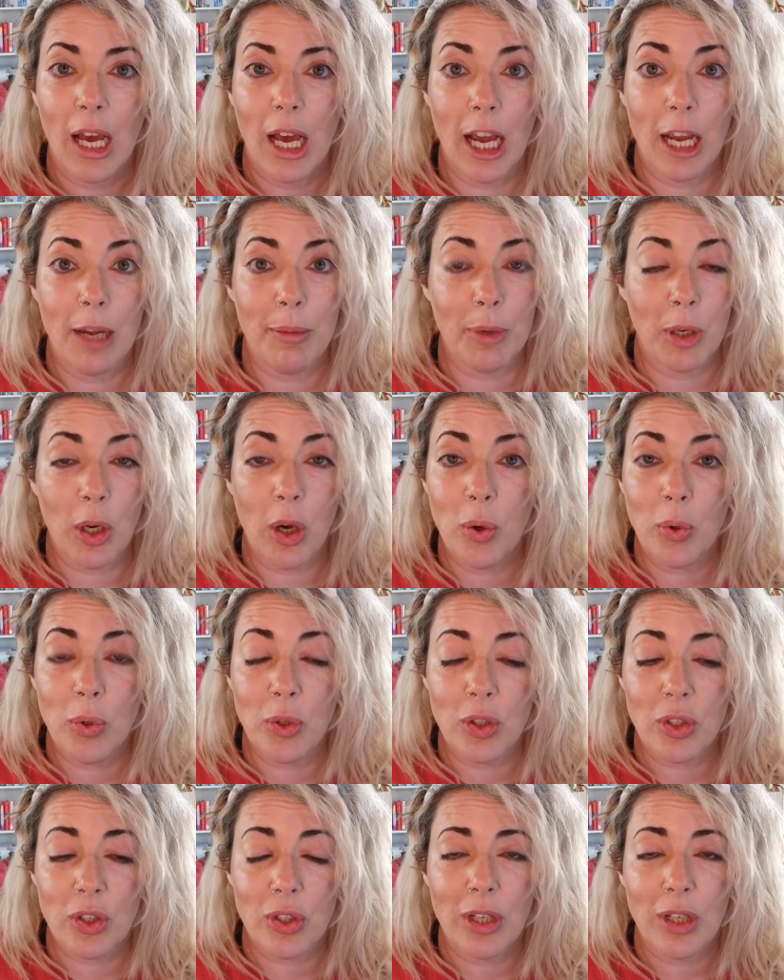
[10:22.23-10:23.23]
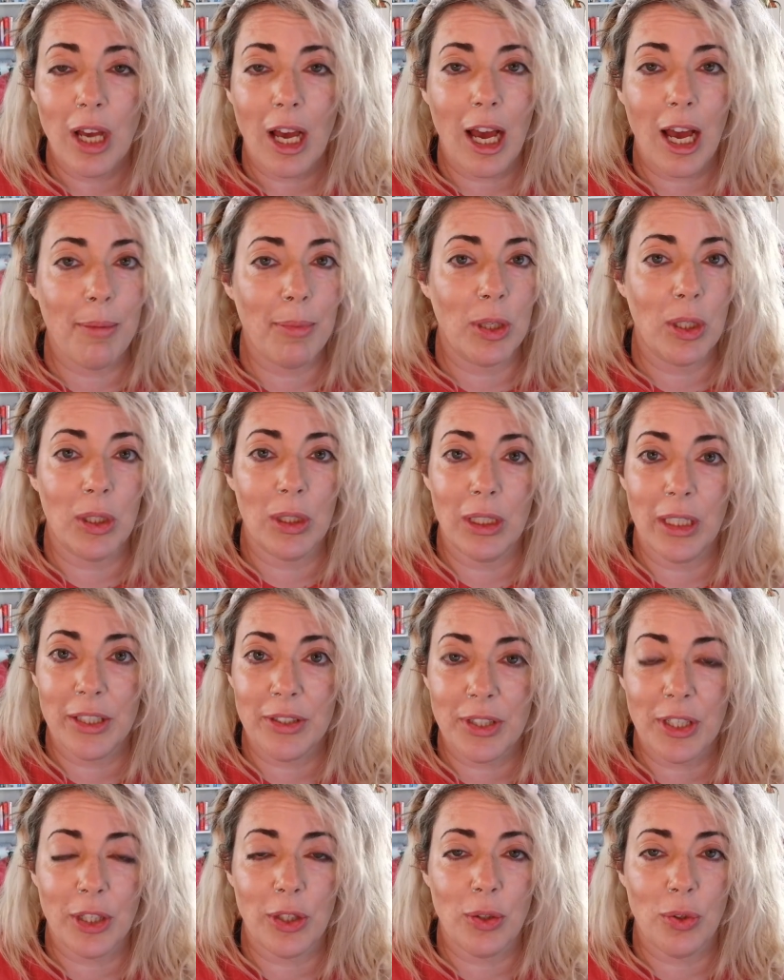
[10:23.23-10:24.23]
I'm a coach. I'm a
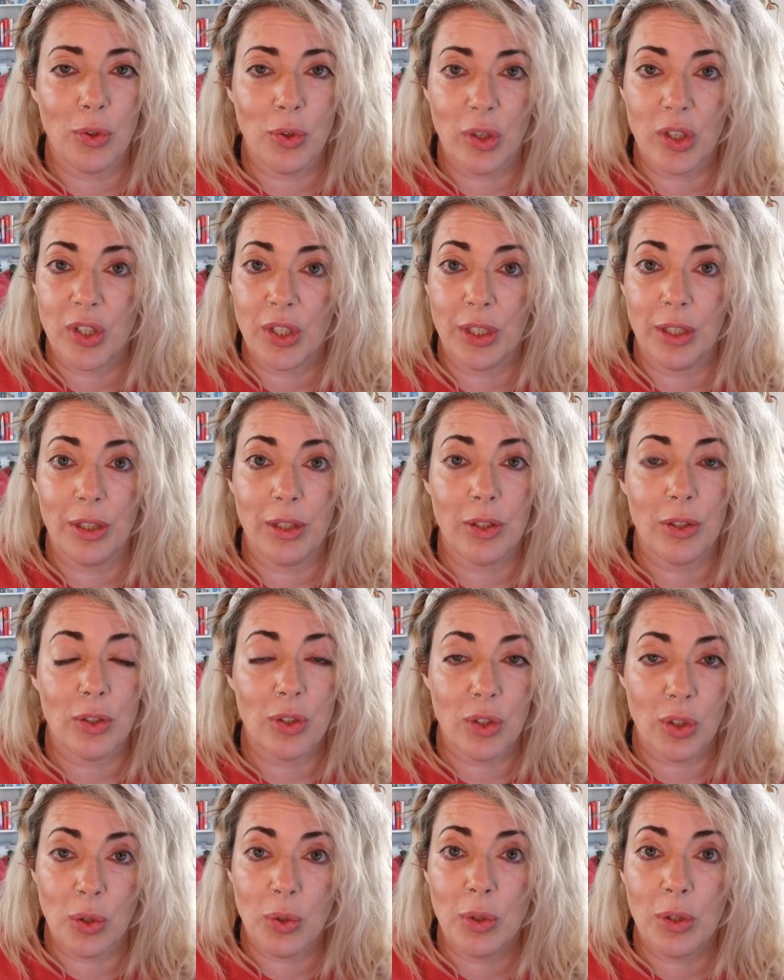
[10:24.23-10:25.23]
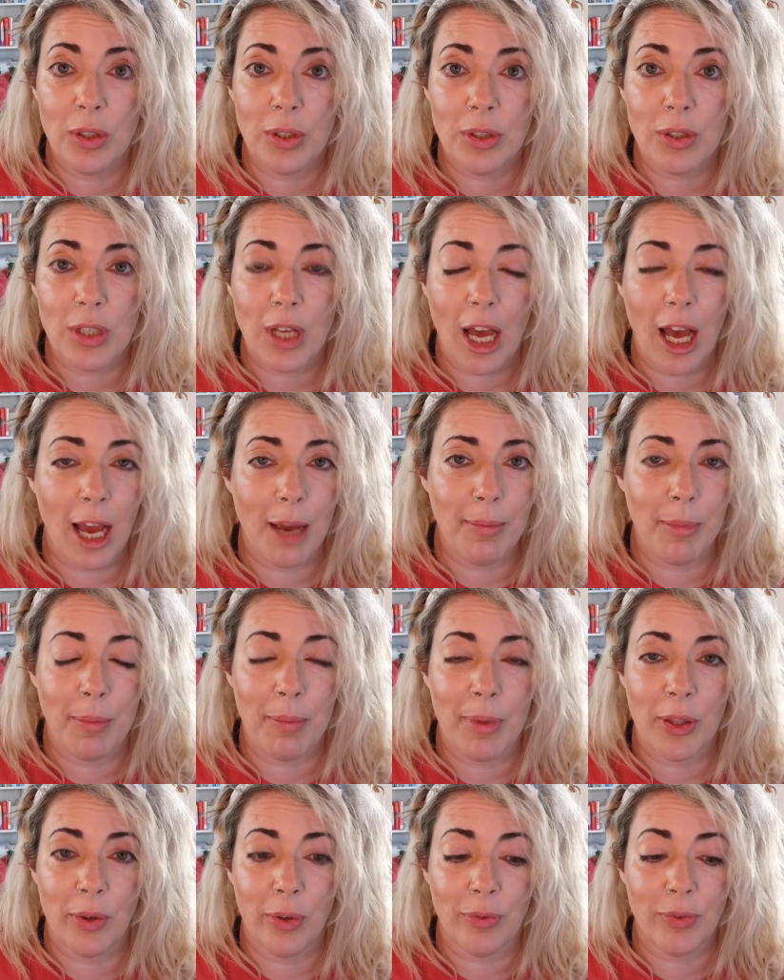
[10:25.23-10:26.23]
holistic nutrition student. I'm a
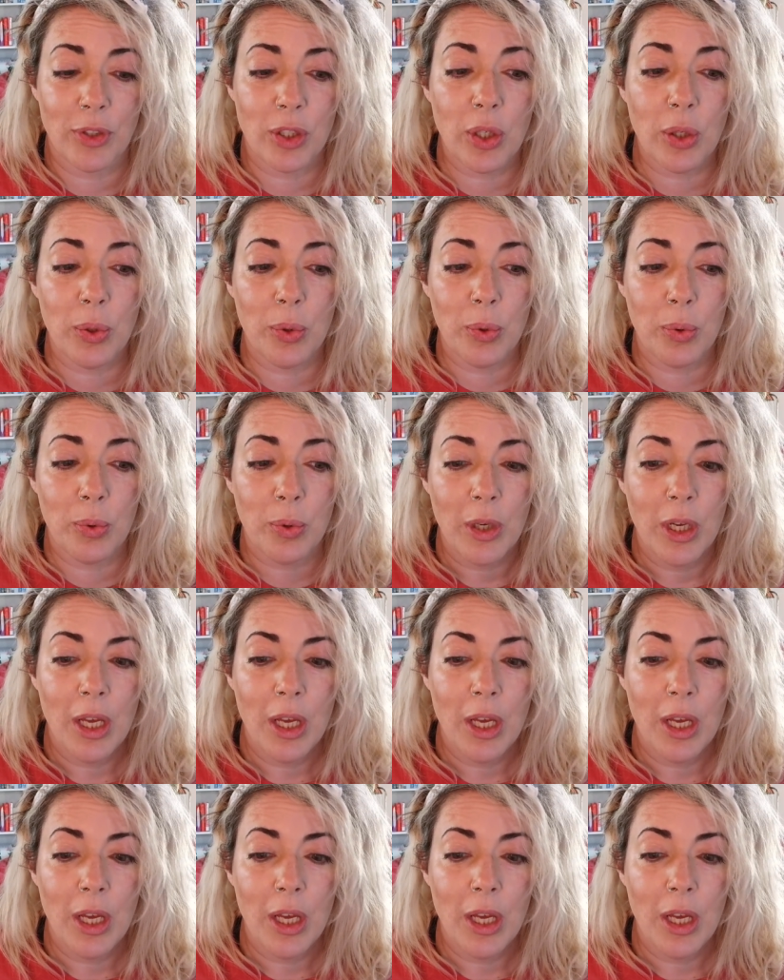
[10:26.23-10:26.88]
mother of two.